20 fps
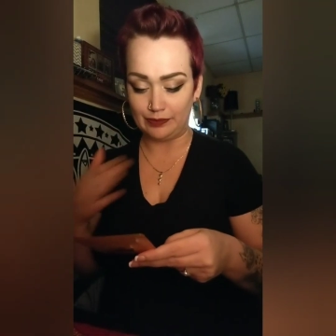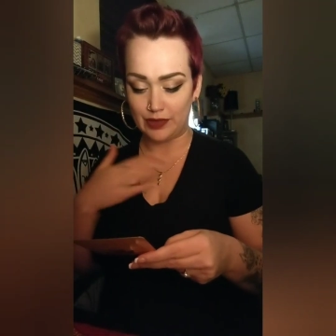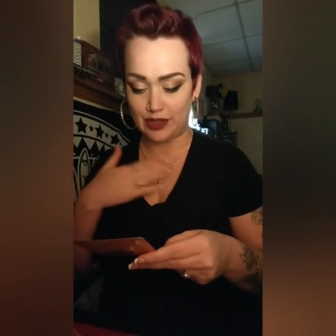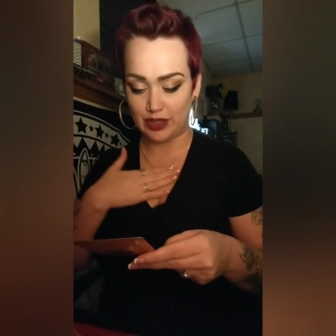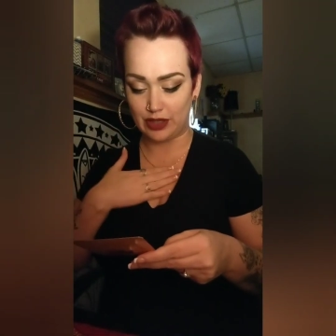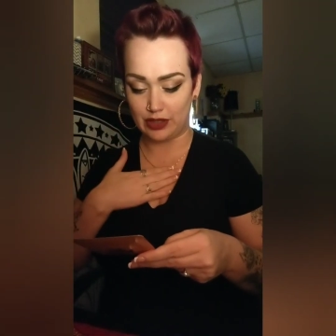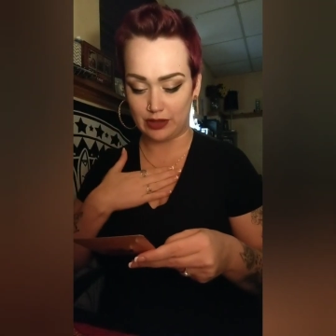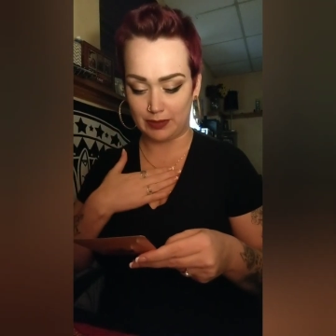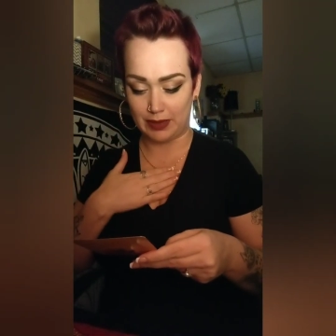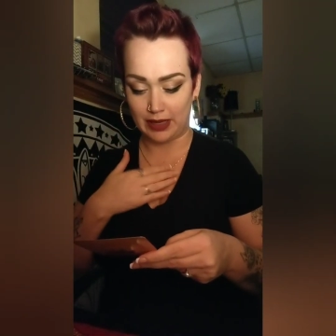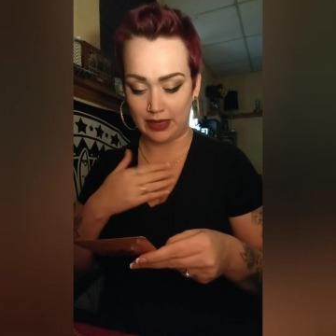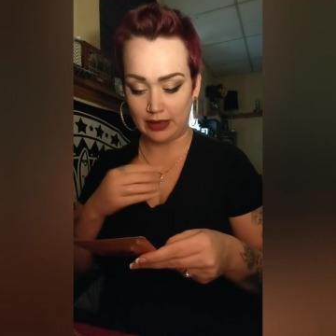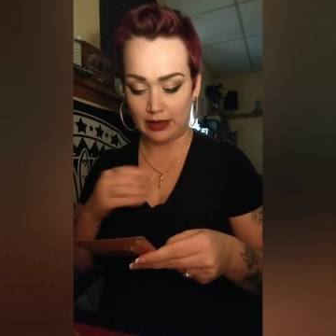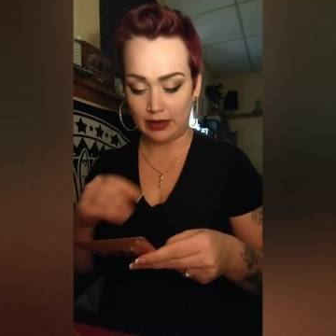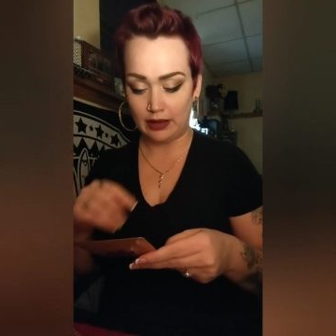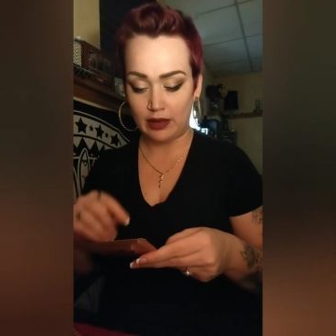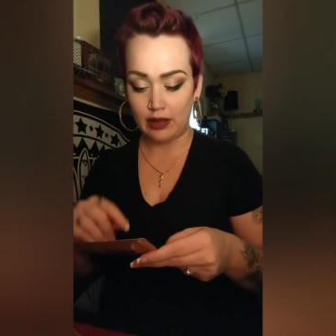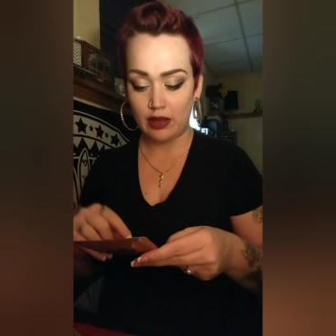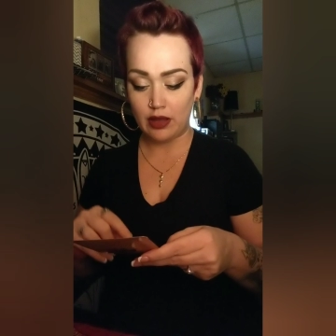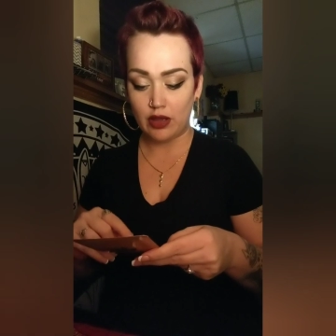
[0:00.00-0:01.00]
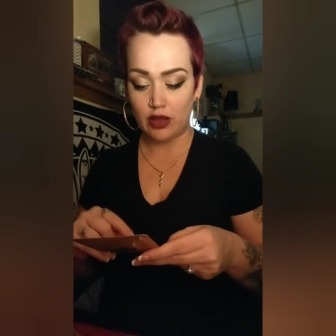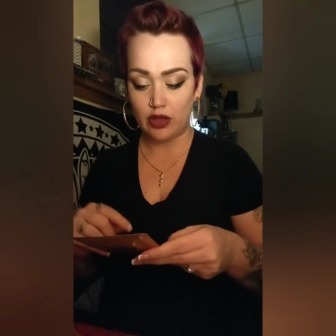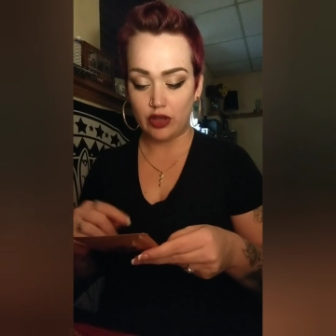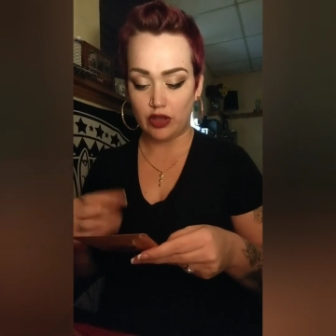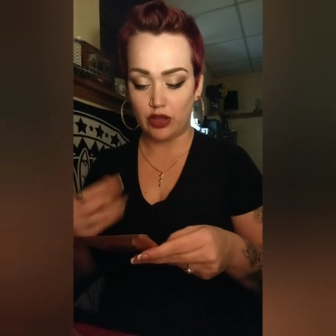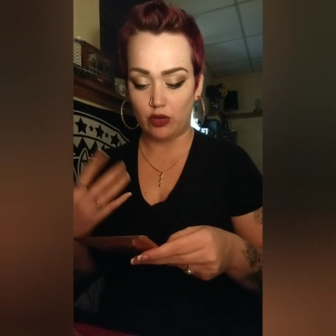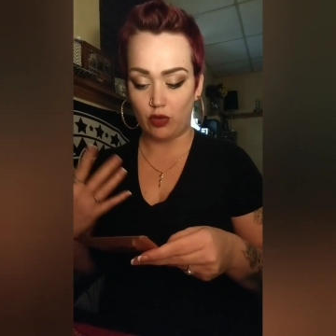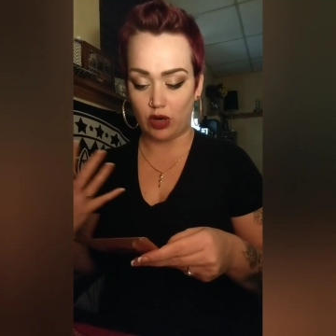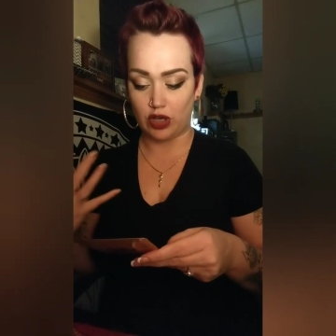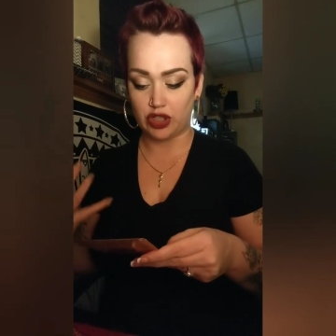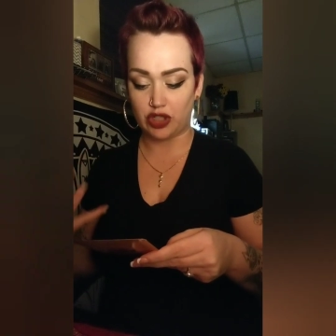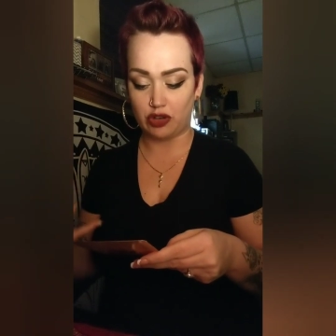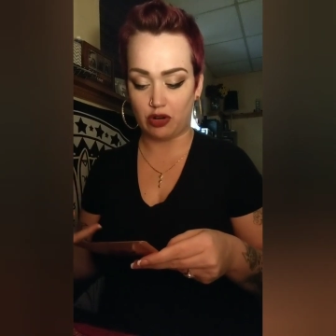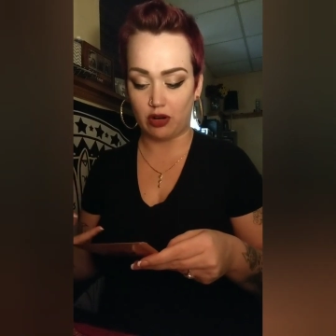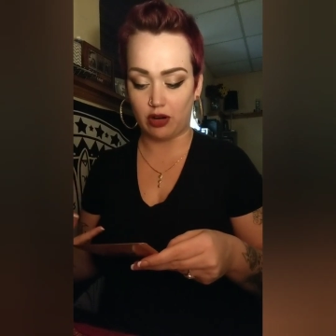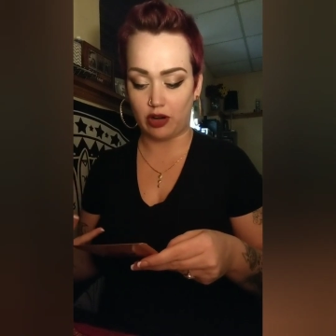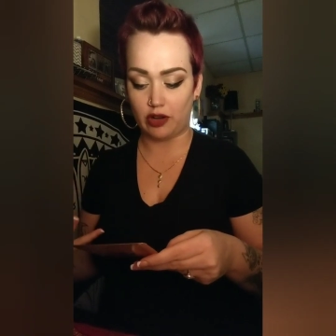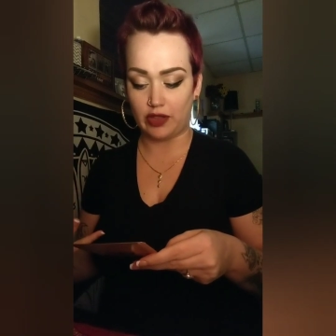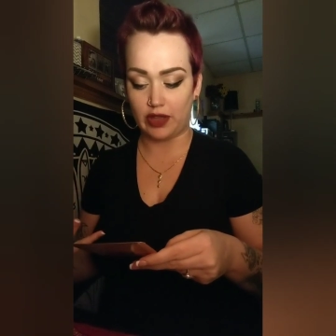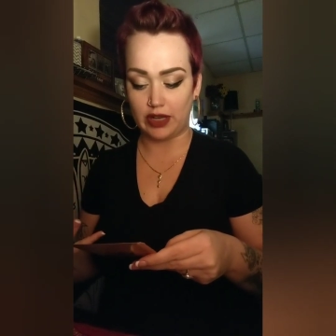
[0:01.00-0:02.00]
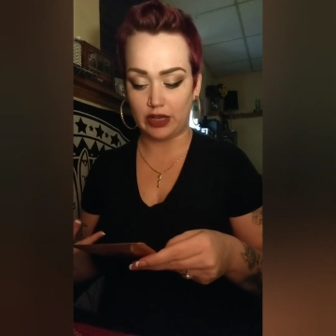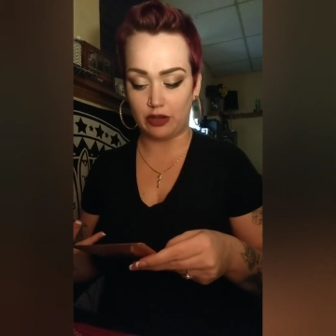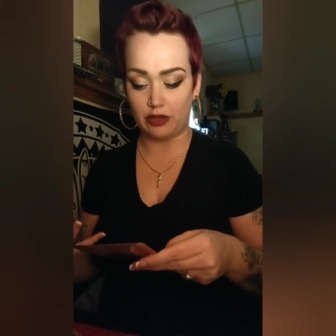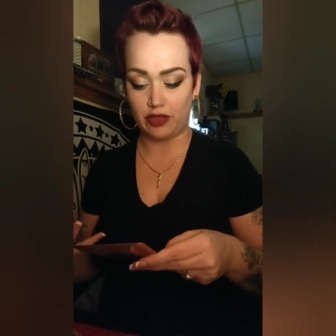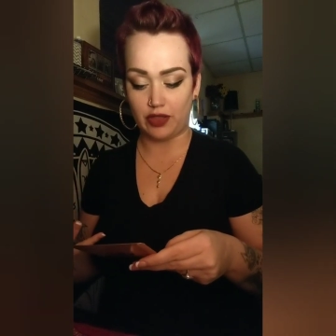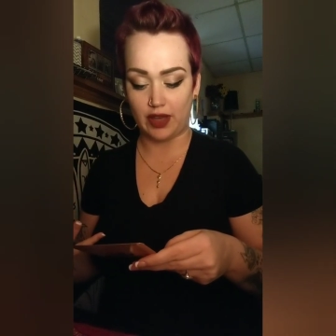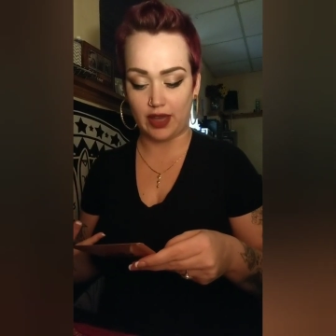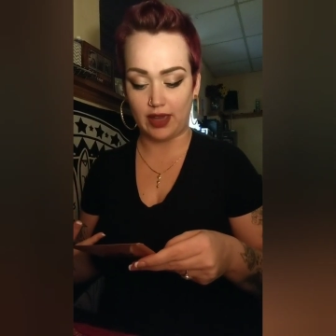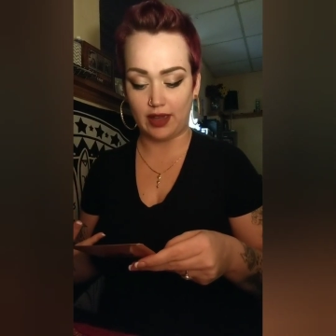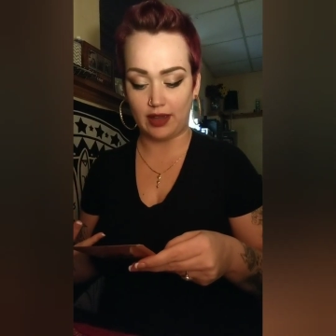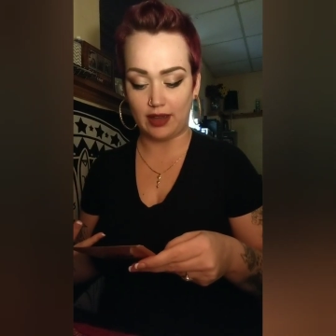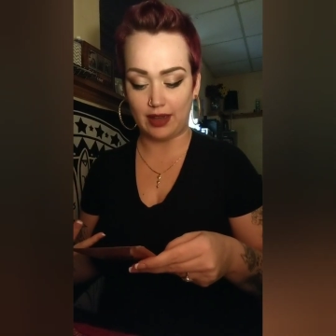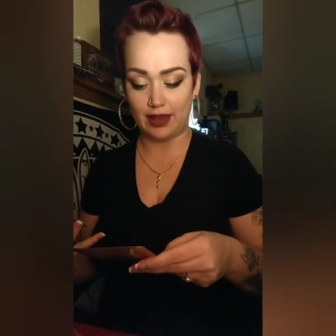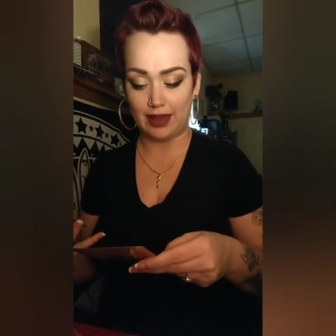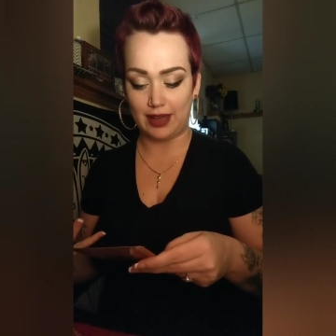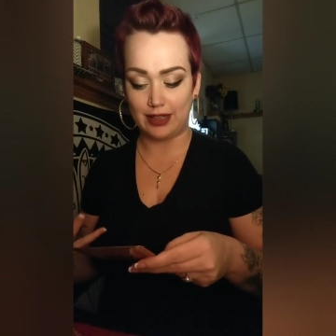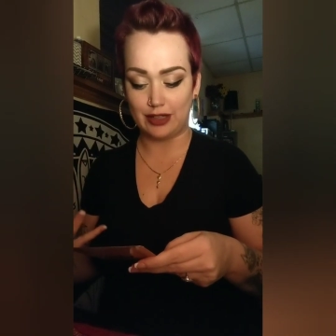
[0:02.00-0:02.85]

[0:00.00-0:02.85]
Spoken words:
Excuse me. You are stronger than you think,